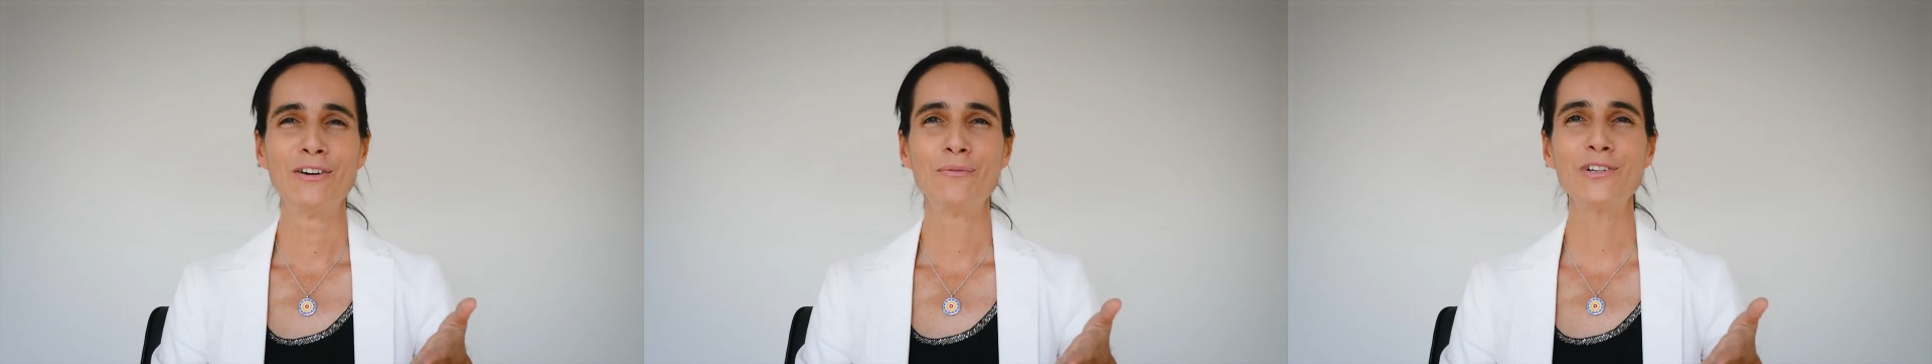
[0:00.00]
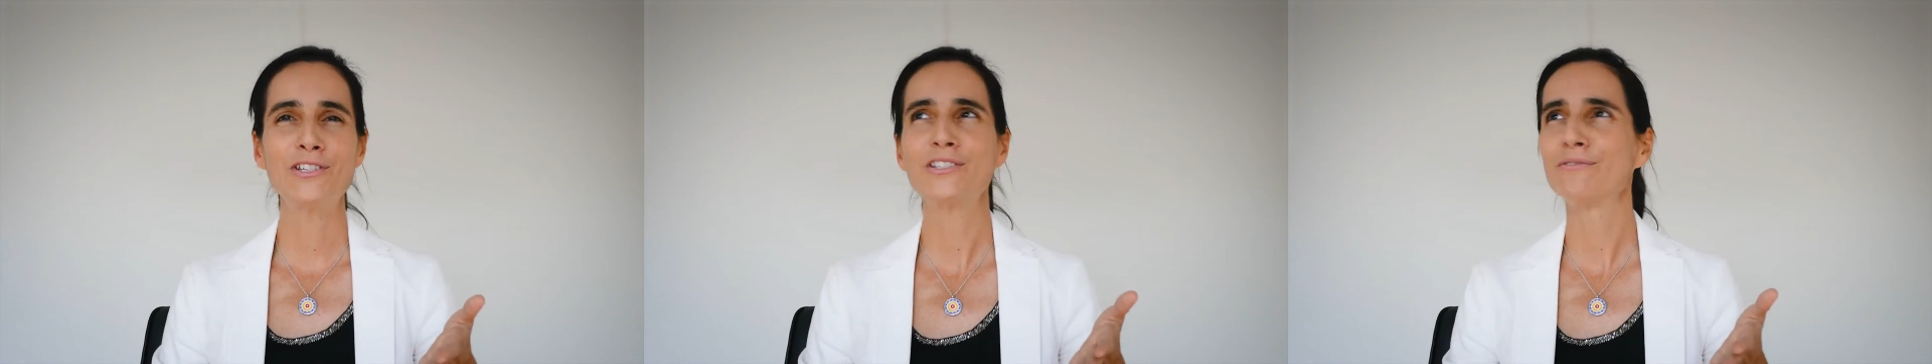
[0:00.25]

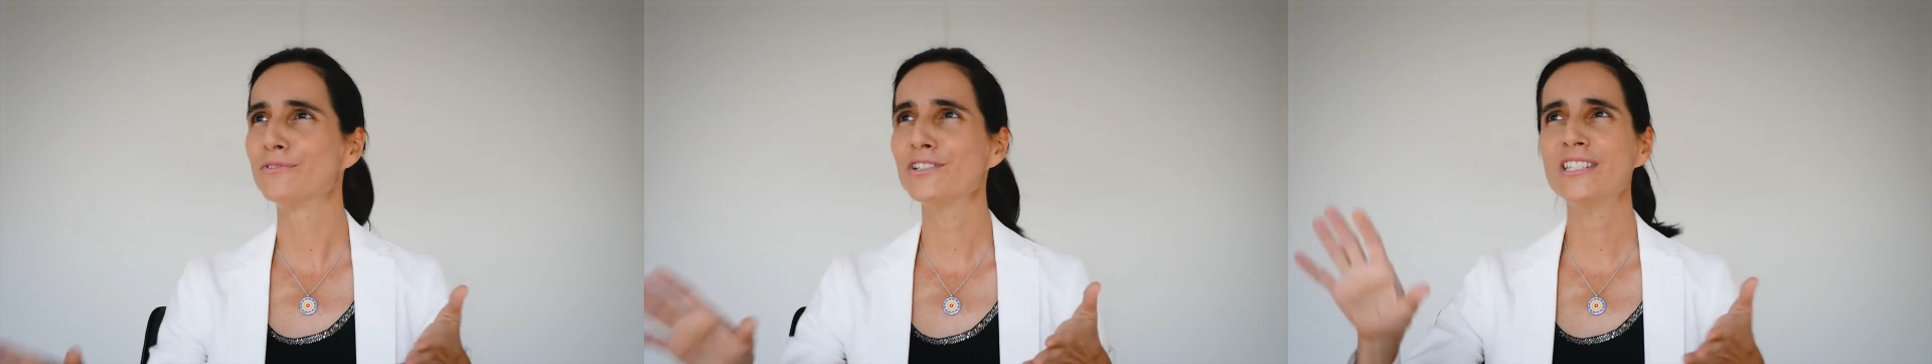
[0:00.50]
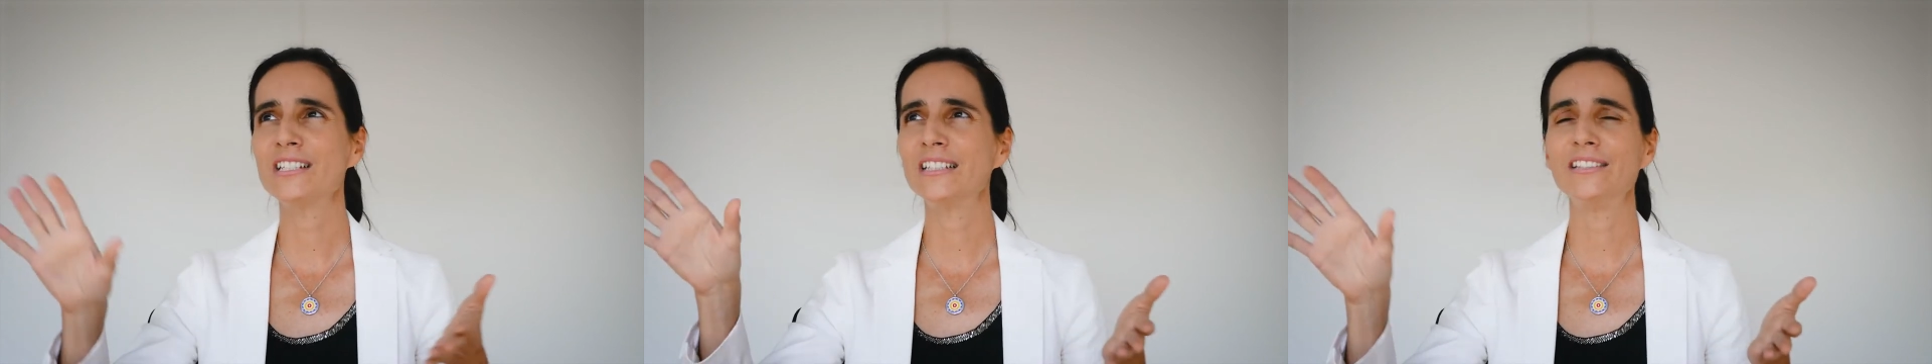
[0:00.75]
which
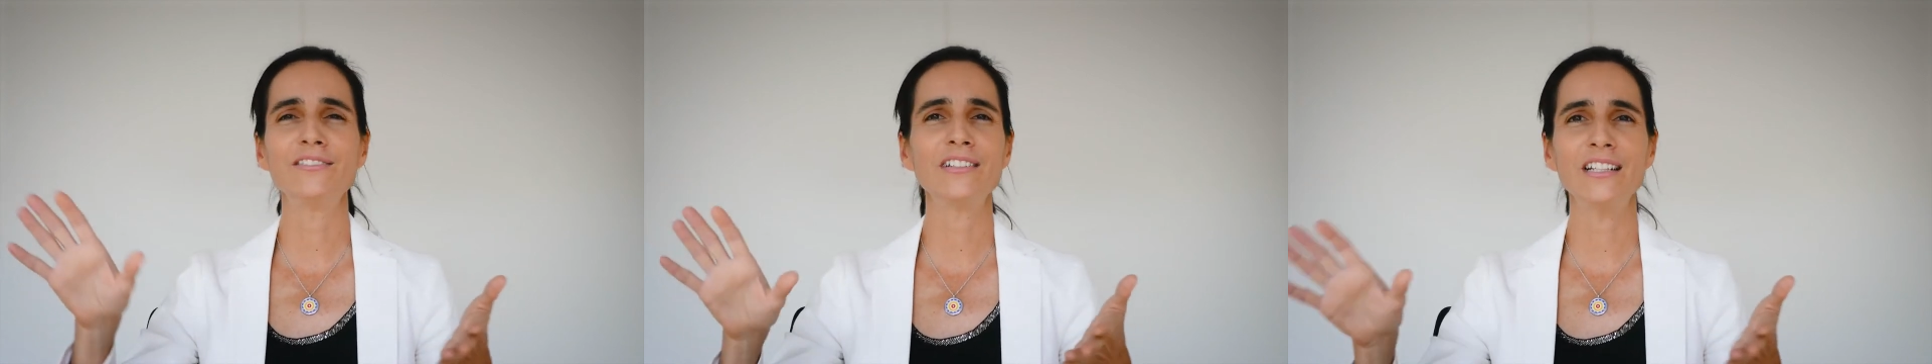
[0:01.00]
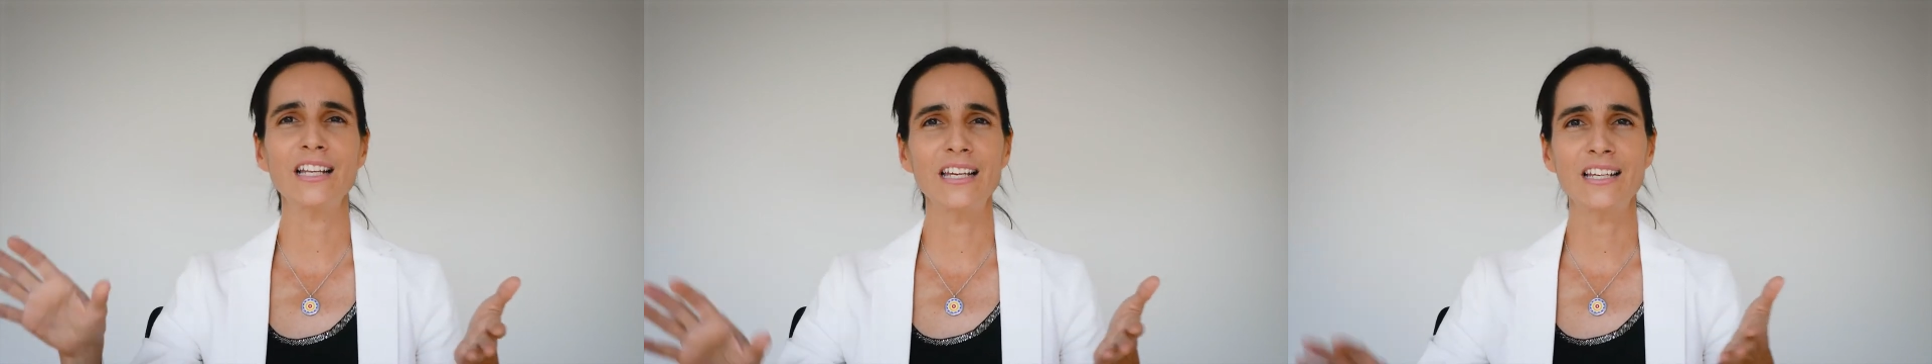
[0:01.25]
wasn't
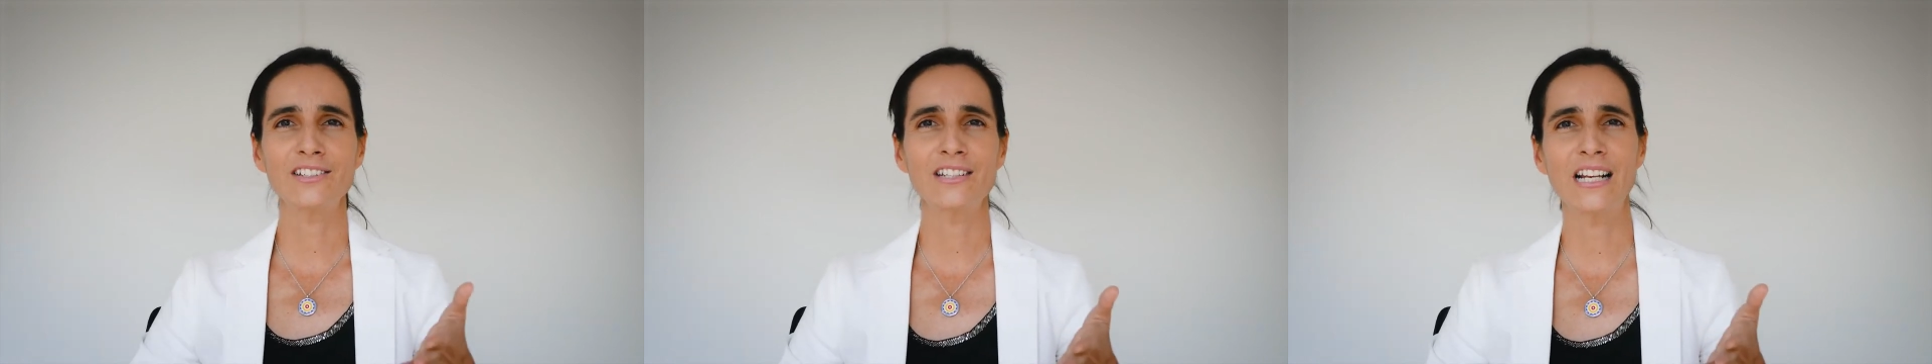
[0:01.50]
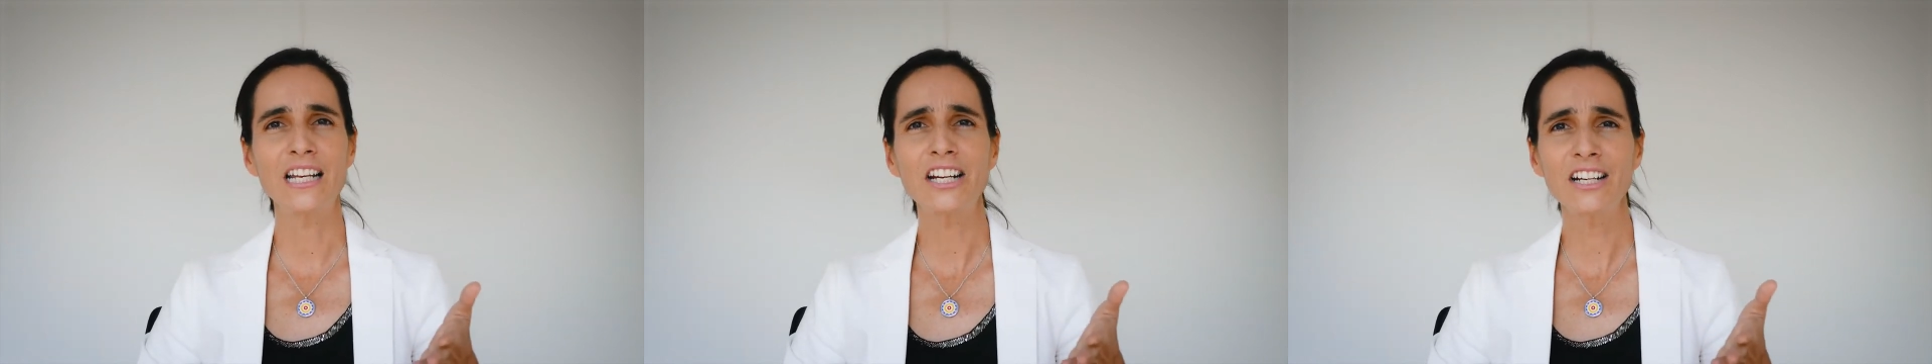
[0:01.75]
even
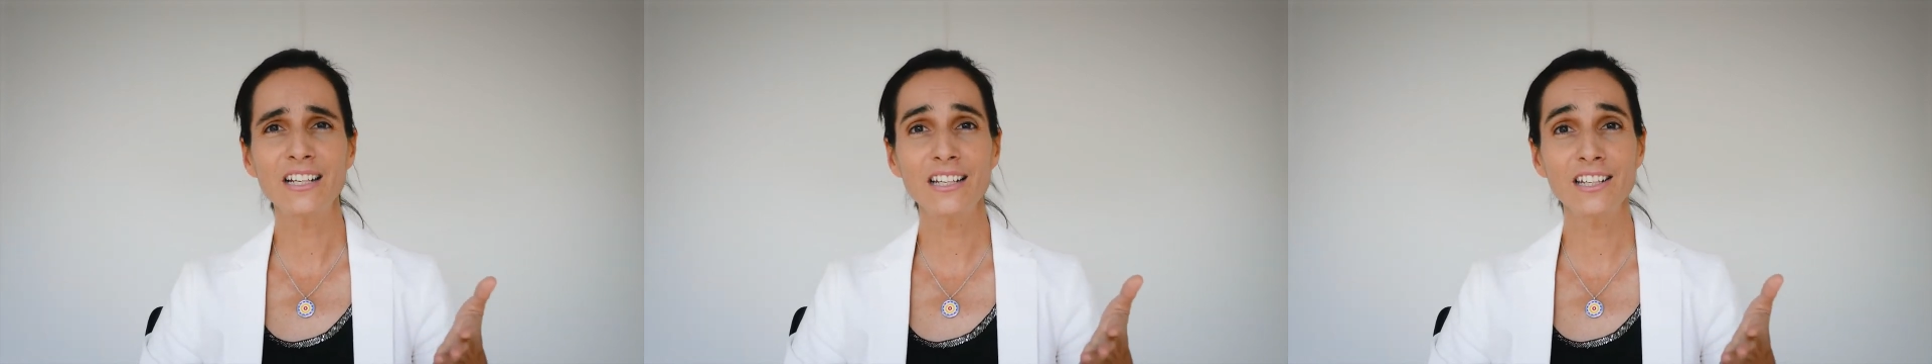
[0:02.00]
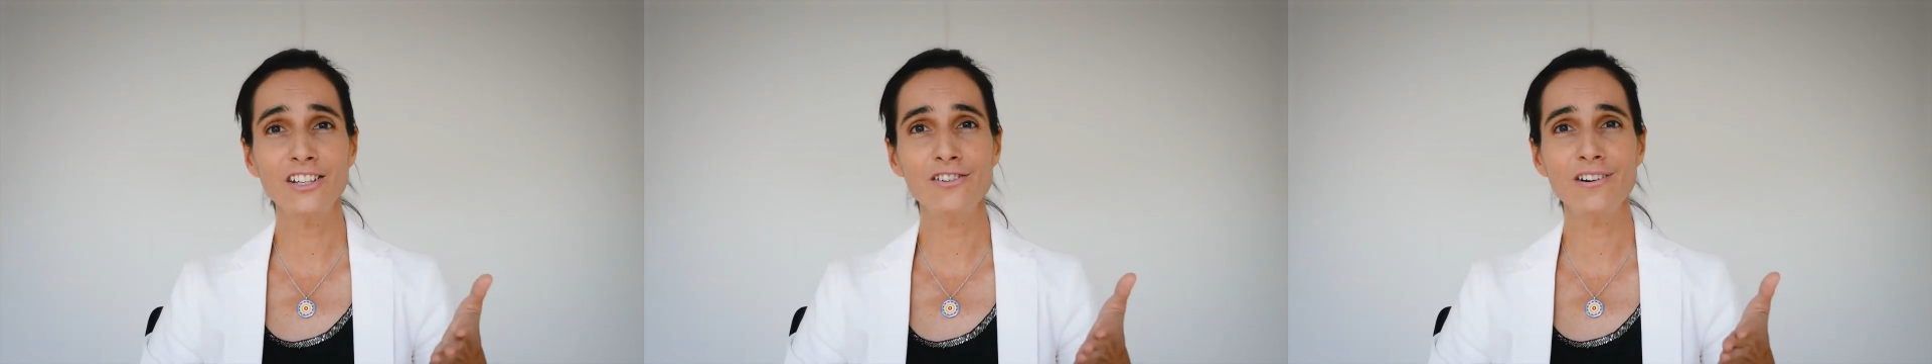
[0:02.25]
clearly
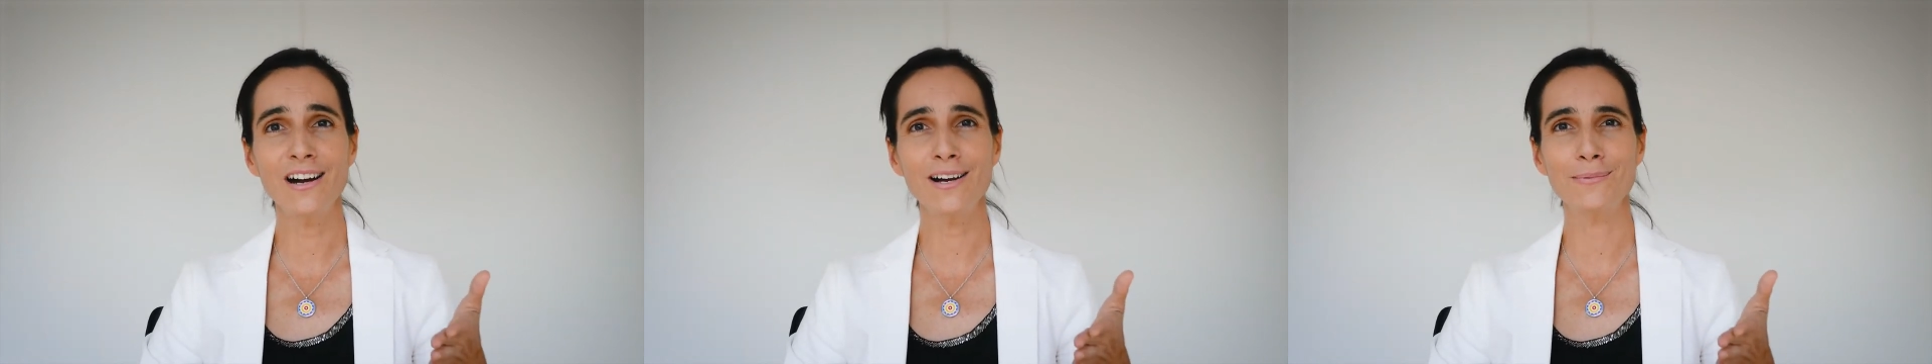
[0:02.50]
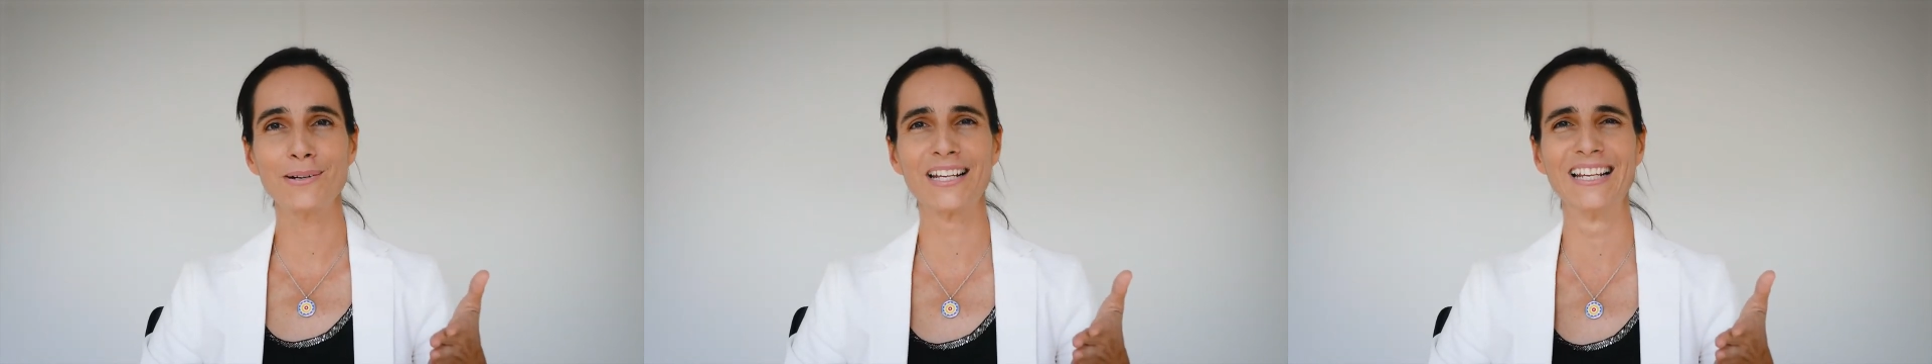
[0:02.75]

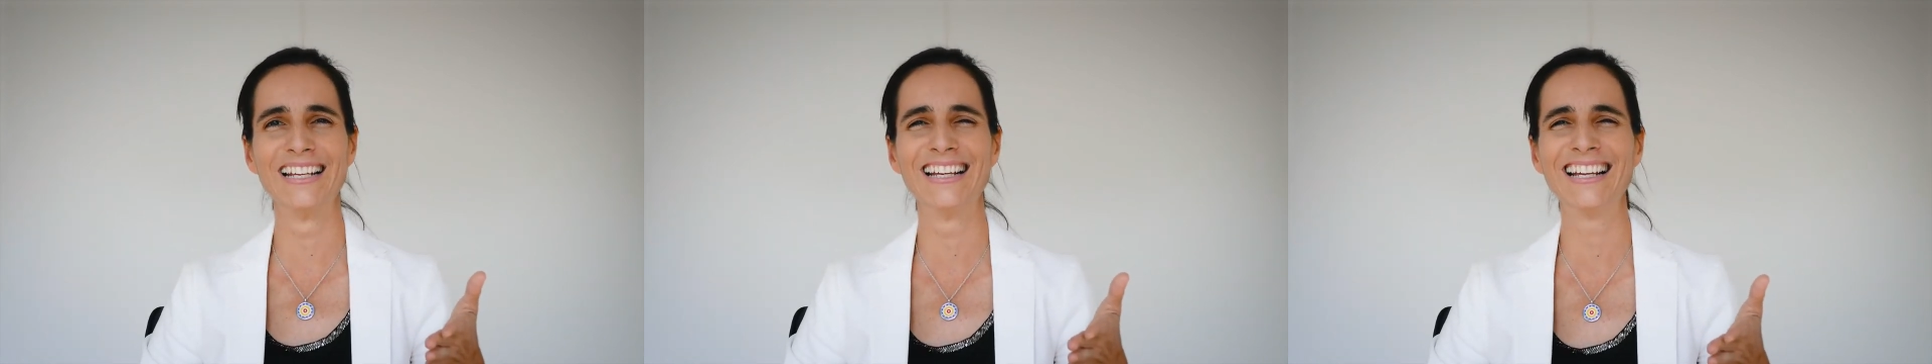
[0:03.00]
yoga, but